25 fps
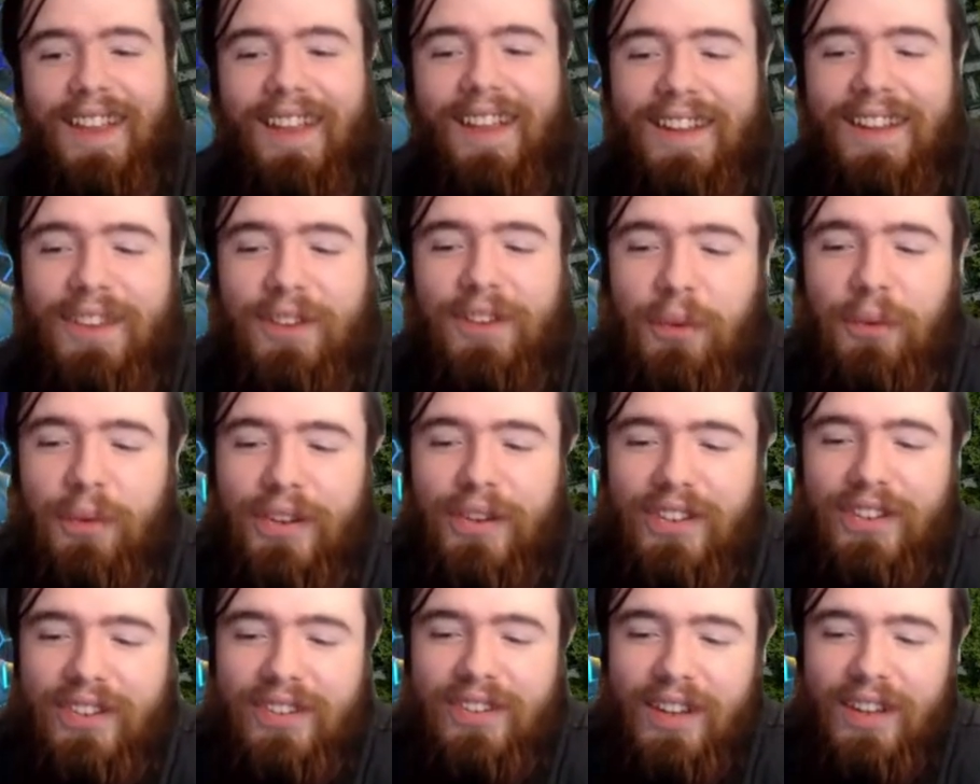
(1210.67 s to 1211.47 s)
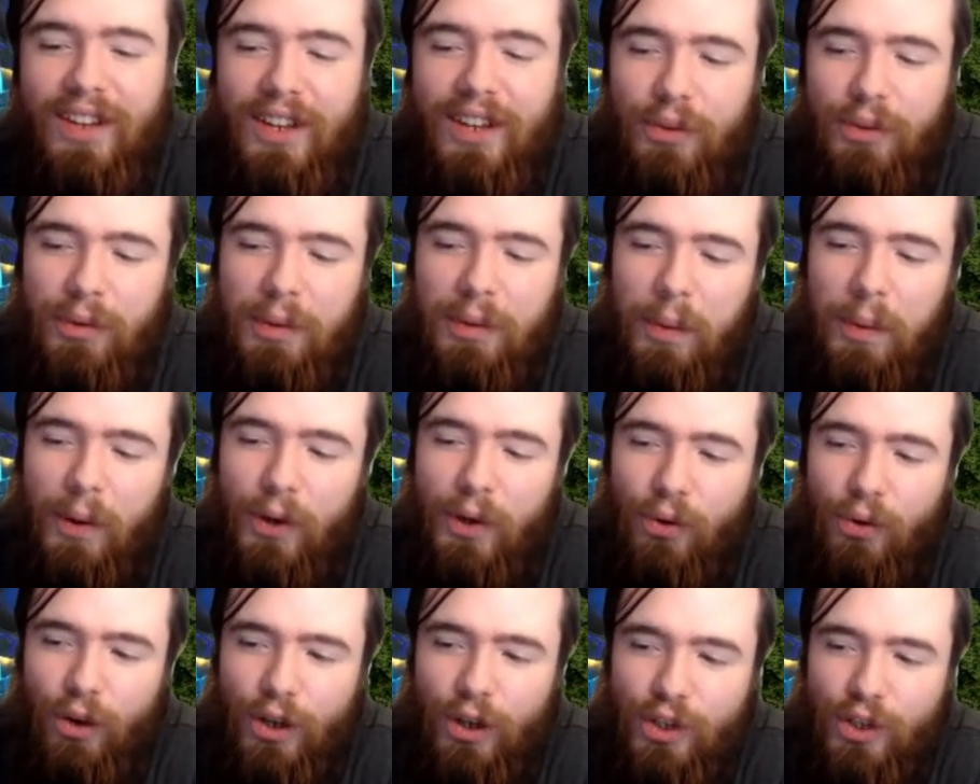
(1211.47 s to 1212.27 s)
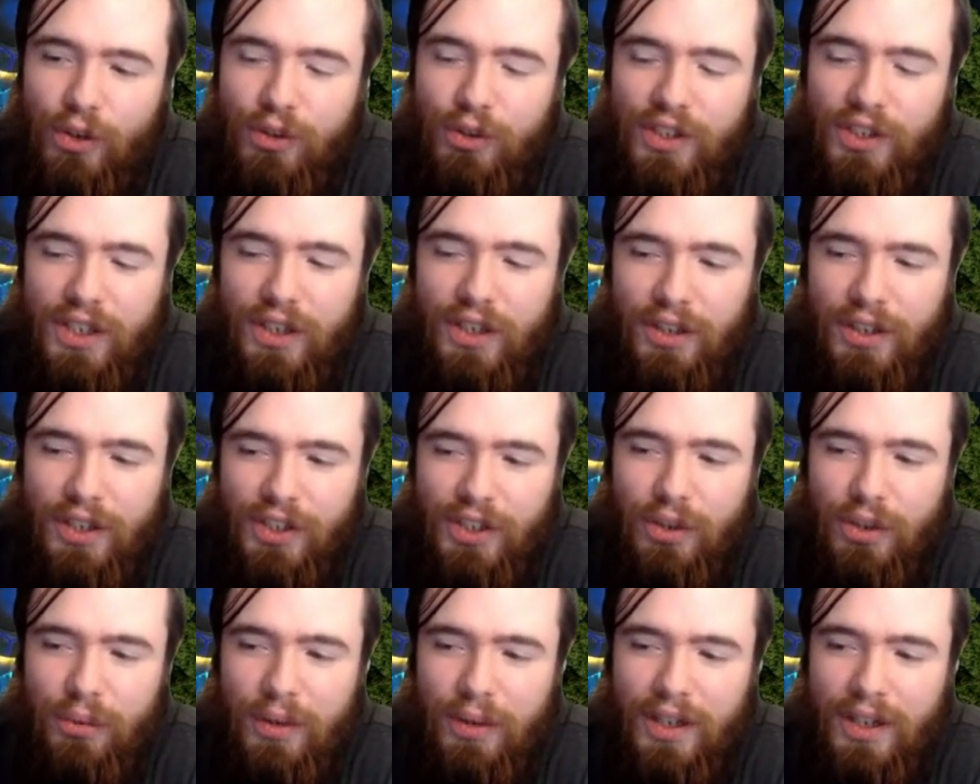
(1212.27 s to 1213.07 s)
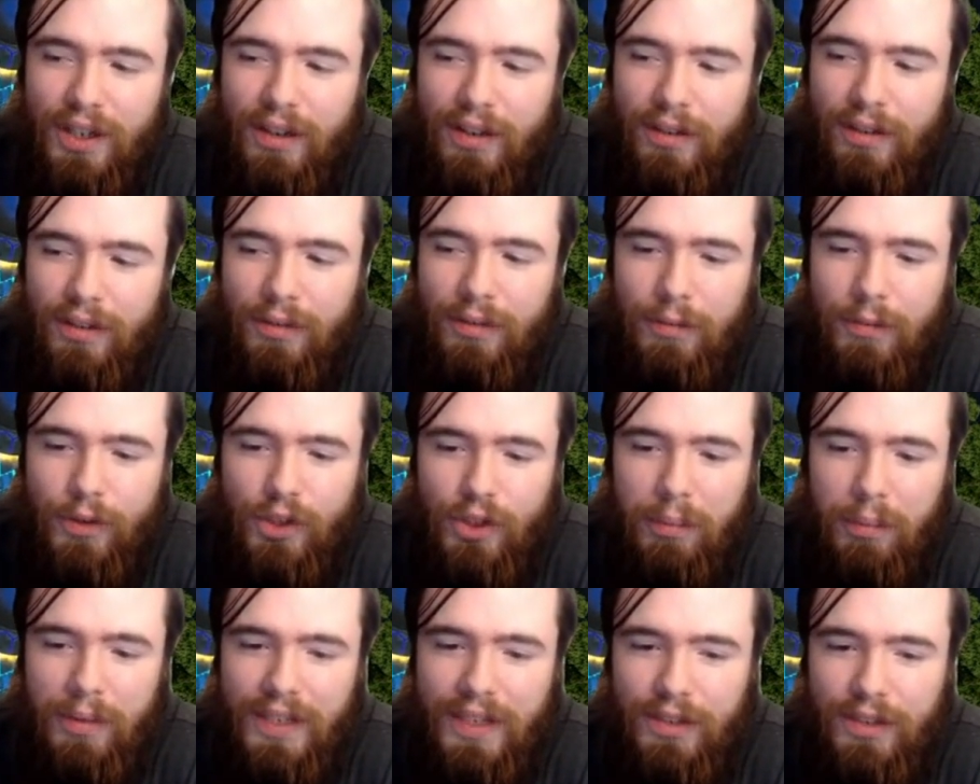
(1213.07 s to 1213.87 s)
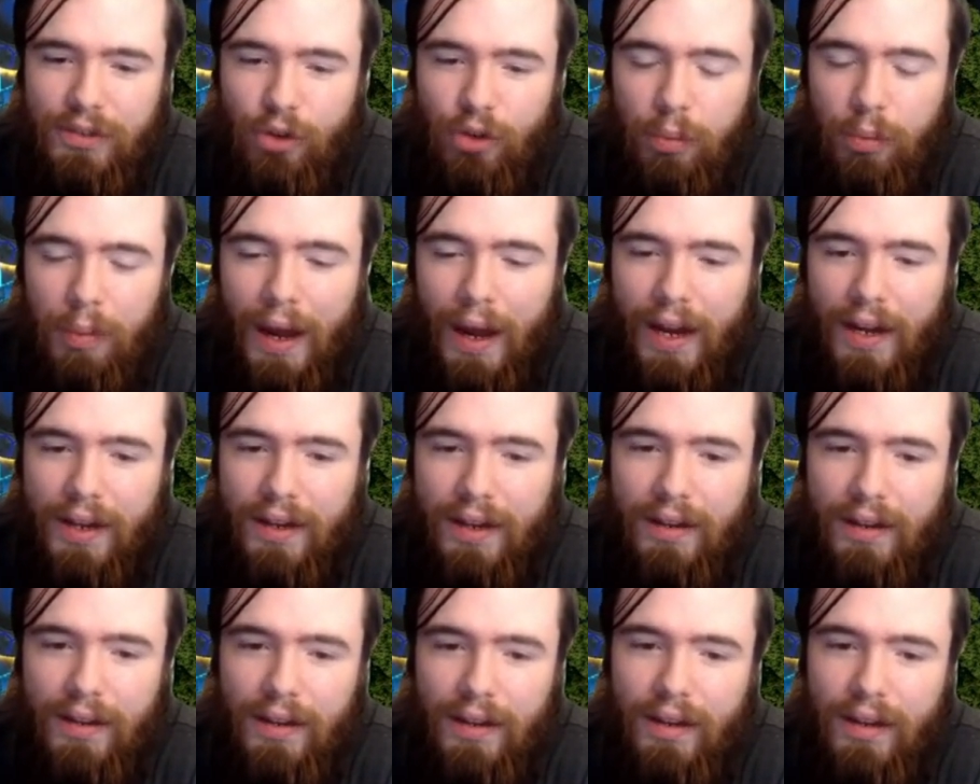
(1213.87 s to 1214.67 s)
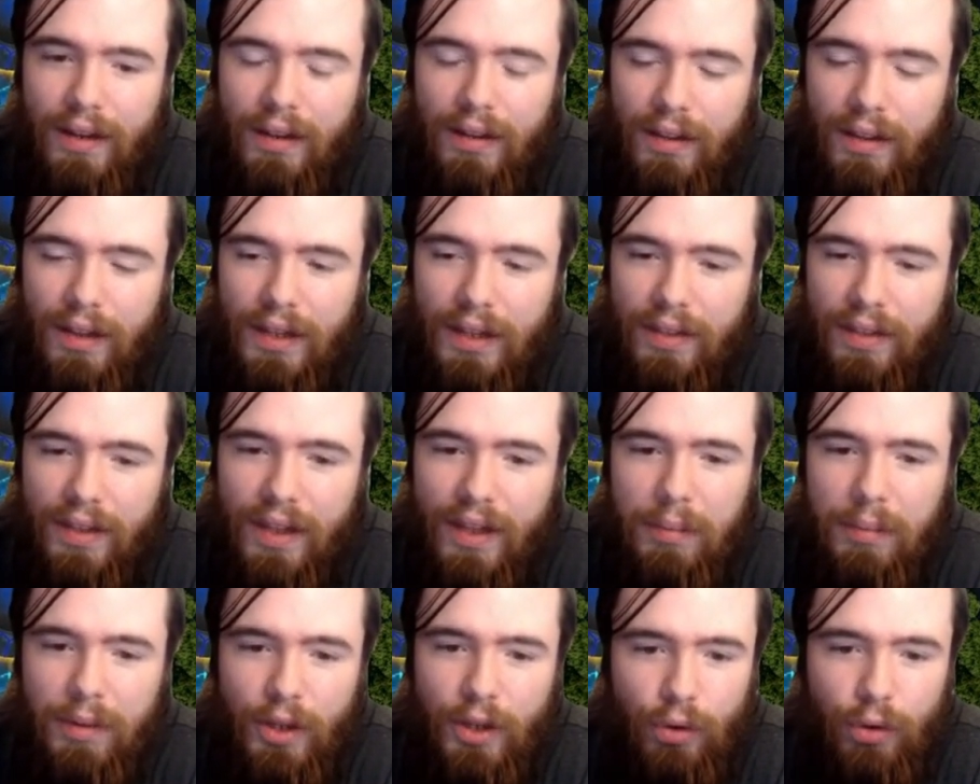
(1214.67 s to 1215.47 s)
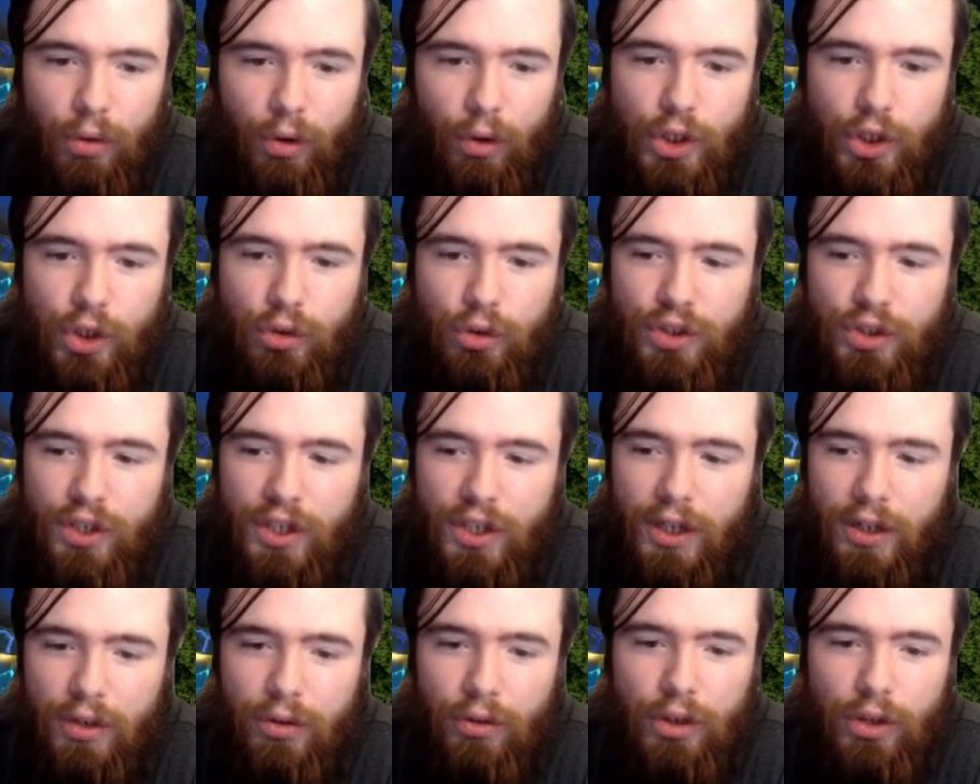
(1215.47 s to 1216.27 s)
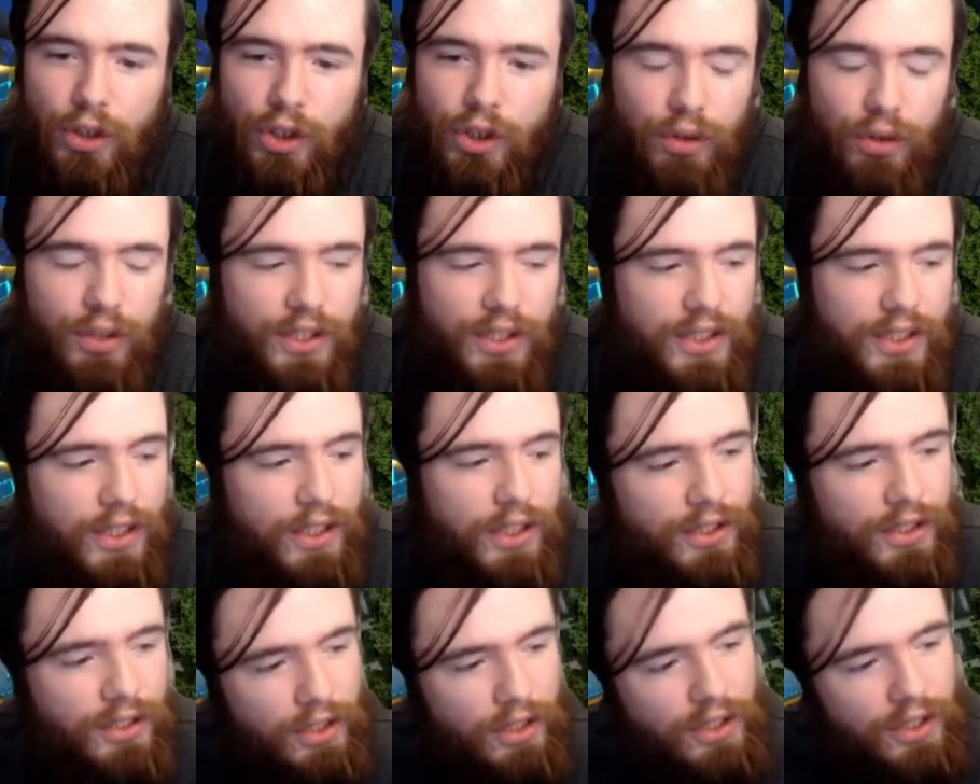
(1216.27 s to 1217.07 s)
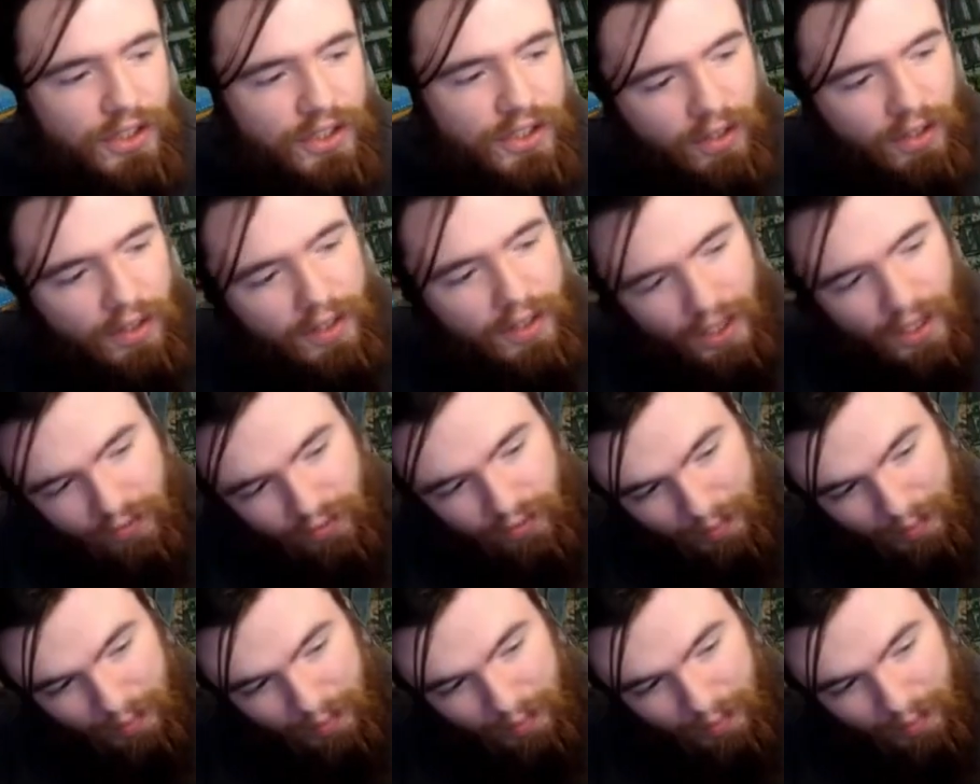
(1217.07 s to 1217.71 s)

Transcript: like, do we just, do we put Cross Crusader in so we can summon these two back, link them in the Cross Crusader, Cross Crusader searches the deck for